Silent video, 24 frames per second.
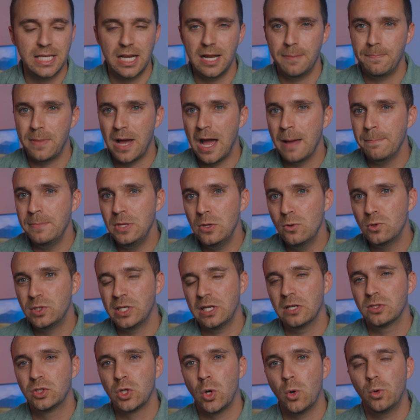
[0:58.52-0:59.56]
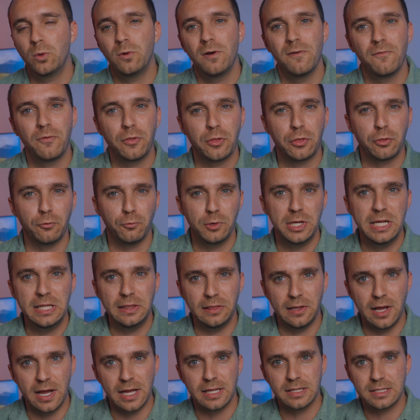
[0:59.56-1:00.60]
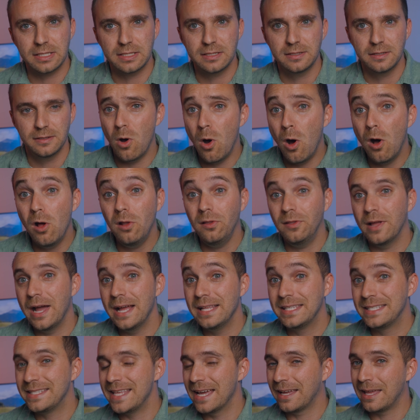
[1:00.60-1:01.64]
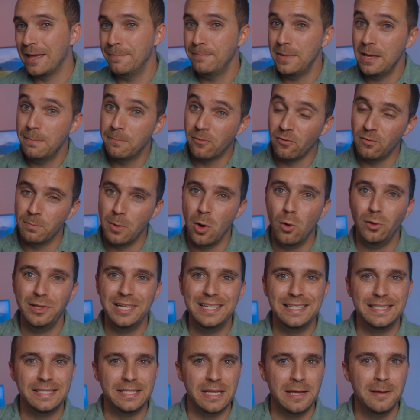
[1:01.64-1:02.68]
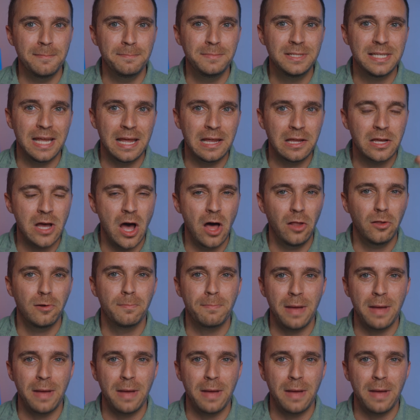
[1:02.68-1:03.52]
setup, I'm using a total of 3 lights, all lights that can be remotely dimmed and color